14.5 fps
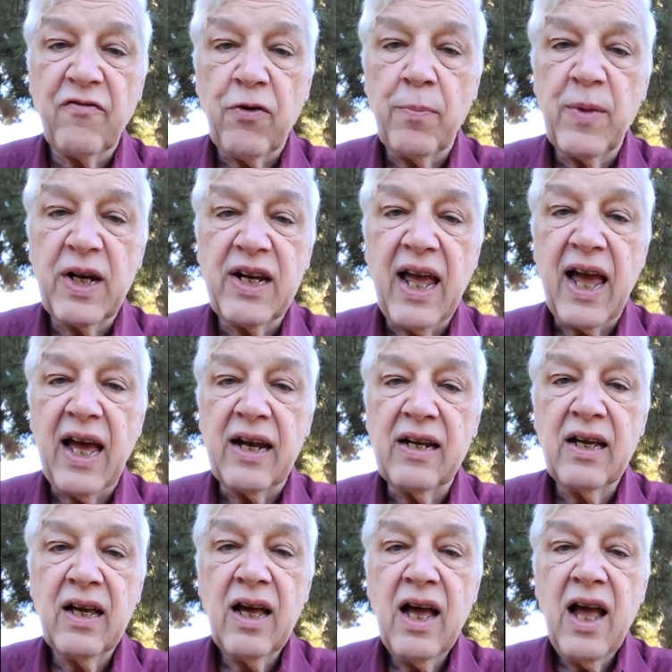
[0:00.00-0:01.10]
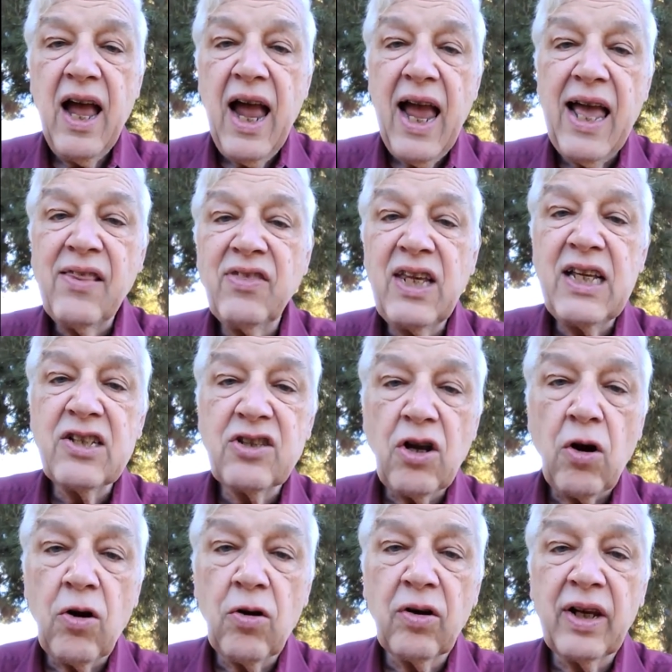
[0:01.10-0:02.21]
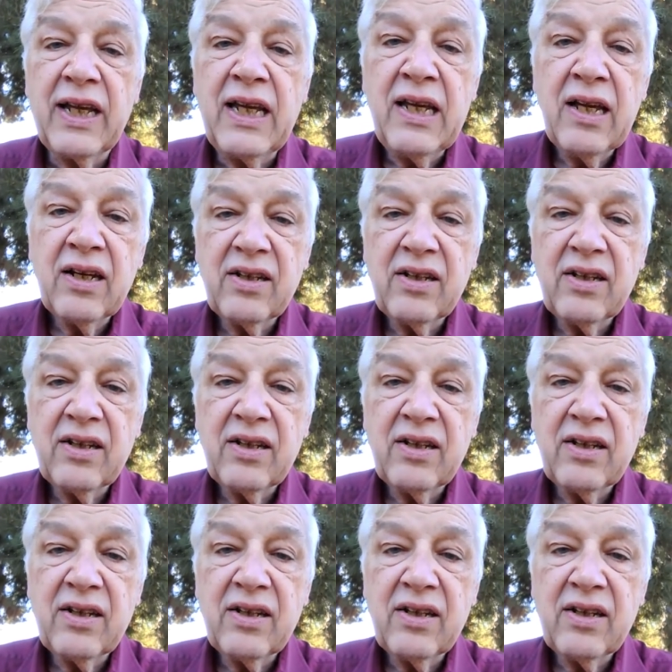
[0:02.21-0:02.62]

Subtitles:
from the dead, and these early